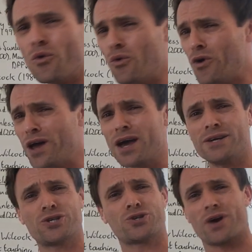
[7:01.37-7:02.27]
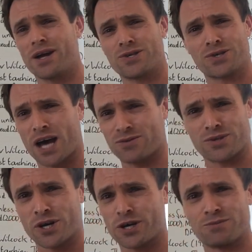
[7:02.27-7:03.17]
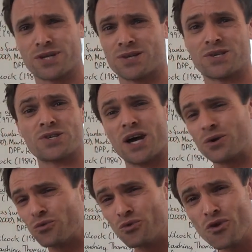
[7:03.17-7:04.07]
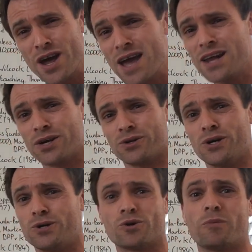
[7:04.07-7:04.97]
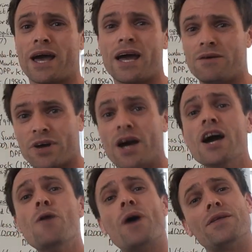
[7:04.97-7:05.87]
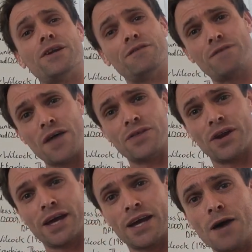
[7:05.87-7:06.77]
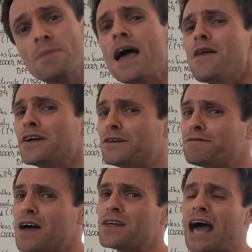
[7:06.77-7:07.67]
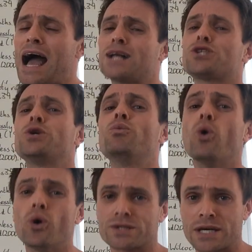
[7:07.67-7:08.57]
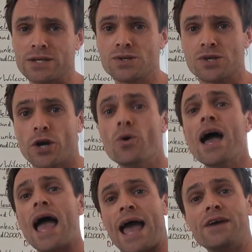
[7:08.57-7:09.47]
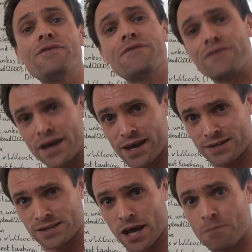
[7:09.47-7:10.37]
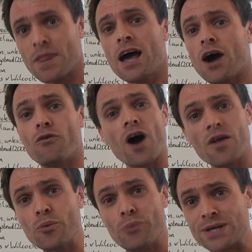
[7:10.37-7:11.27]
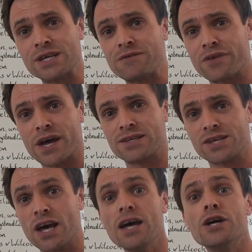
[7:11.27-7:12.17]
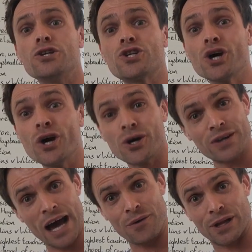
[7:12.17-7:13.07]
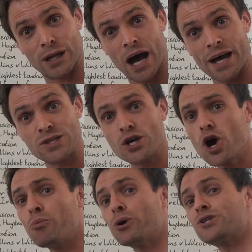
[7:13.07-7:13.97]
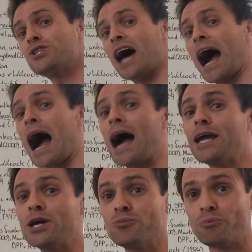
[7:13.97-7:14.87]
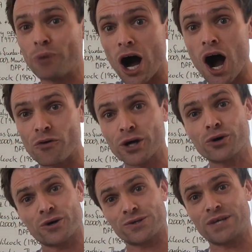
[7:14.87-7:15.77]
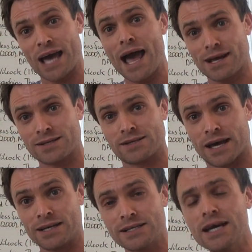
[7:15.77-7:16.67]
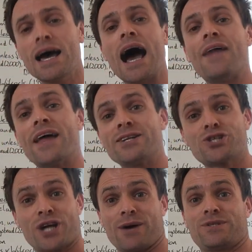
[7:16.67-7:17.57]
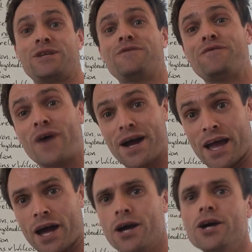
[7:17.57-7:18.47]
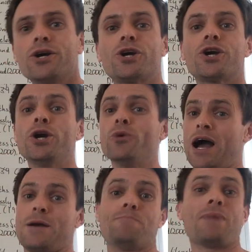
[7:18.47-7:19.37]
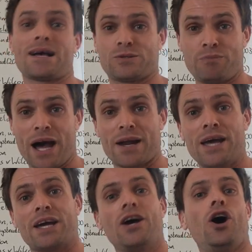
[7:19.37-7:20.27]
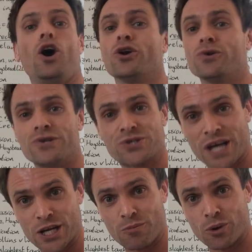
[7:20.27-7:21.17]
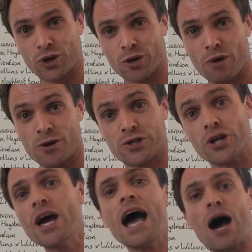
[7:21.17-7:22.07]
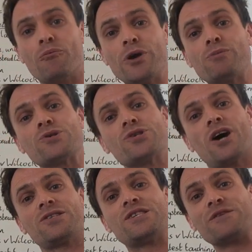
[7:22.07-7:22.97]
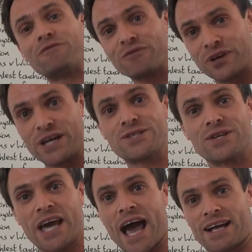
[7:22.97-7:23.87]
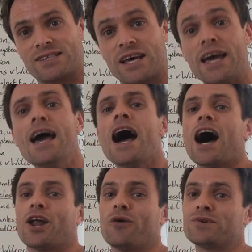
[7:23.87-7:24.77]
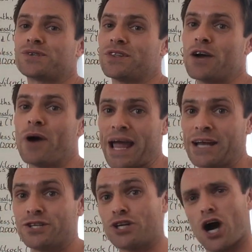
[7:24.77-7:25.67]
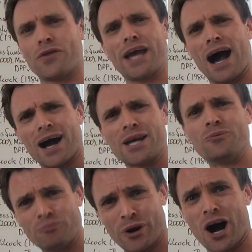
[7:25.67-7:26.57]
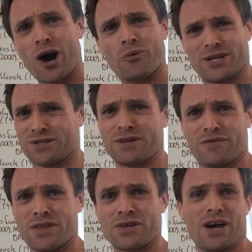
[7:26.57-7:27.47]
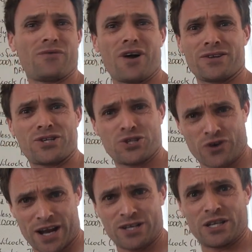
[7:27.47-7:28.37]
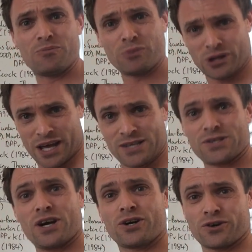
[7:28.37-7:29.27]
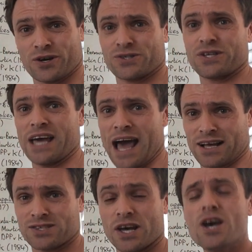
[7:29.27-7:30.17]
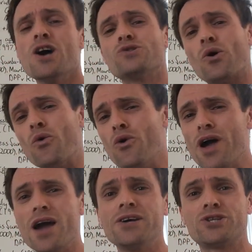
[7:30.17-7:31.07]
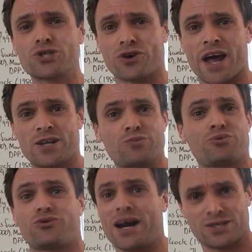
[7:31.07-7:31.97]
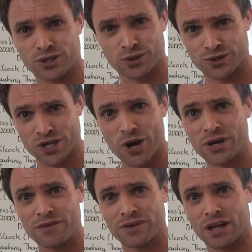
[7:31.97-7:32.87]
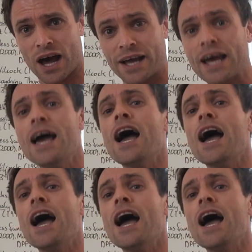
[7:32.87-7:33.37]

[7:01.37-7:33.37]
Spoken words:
really strange set of circumstances and a really unusual behaviour by the defendant here. The defendant actually walked into a theatre, a rather busy theatre, turned out the light, put an iron bar across the exit, and then shouted fire. Cue a mass panic, an understandable commotion, and people started to flee to the exit, and obviously they were injured on the iron bar which the defendant had rather strangely placed across the exit. So a really strange practical joke, if you like,